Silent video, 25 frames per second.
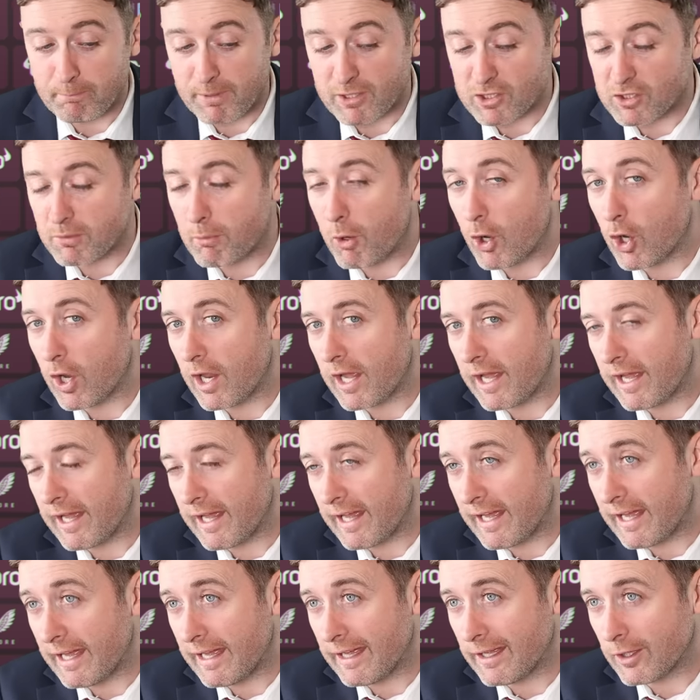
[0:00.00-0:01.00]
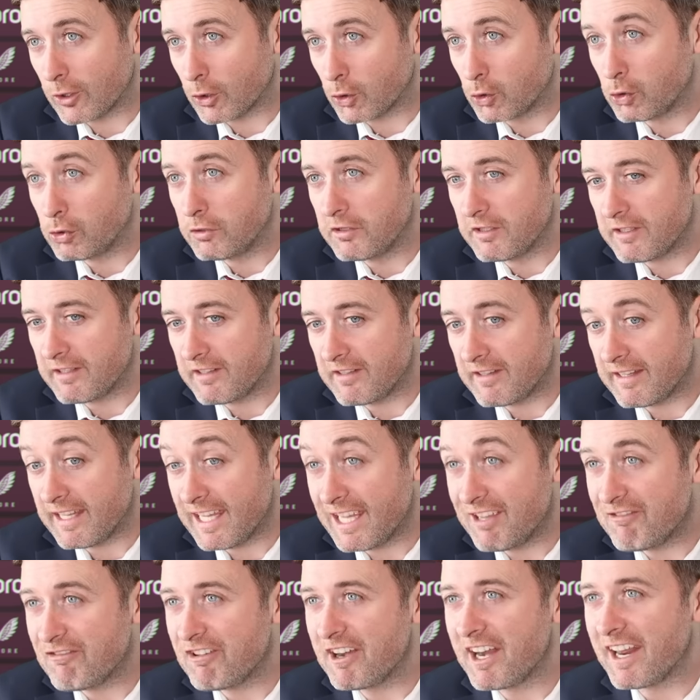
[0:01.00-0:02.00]
First of all, good
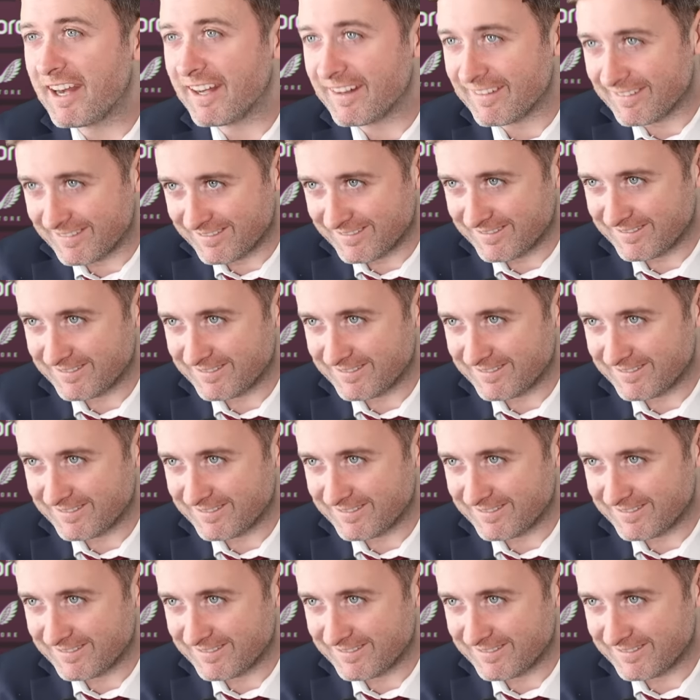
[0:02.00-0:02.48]
evening.